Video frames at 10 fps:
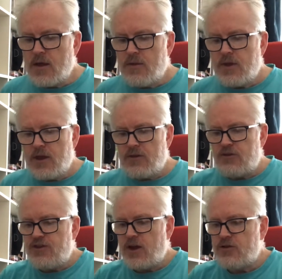The
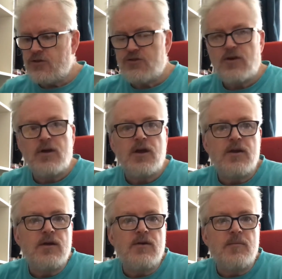second
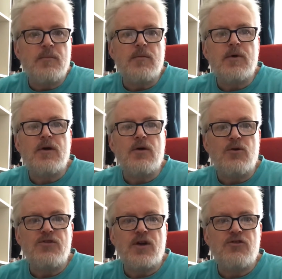side,
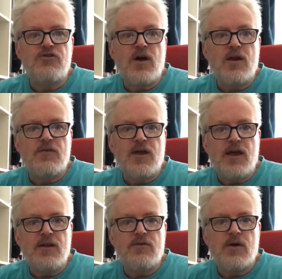or second style of
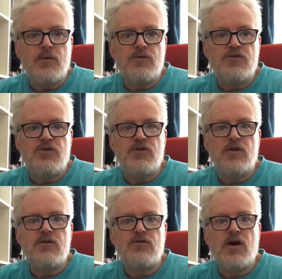Kate that I wanted
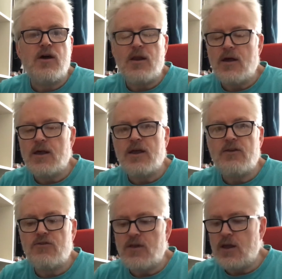to highlight
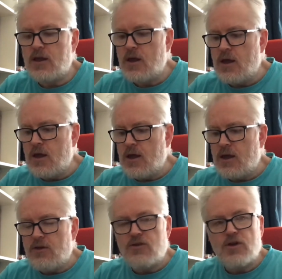is the
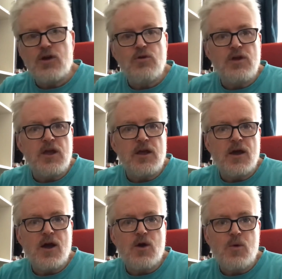kooky,
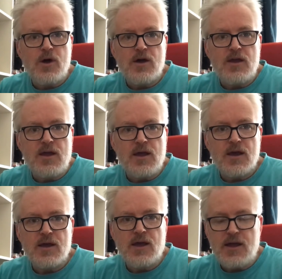quirky
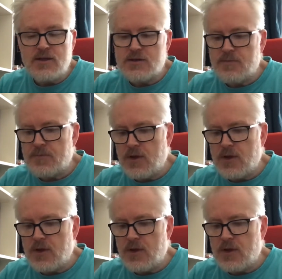Kate.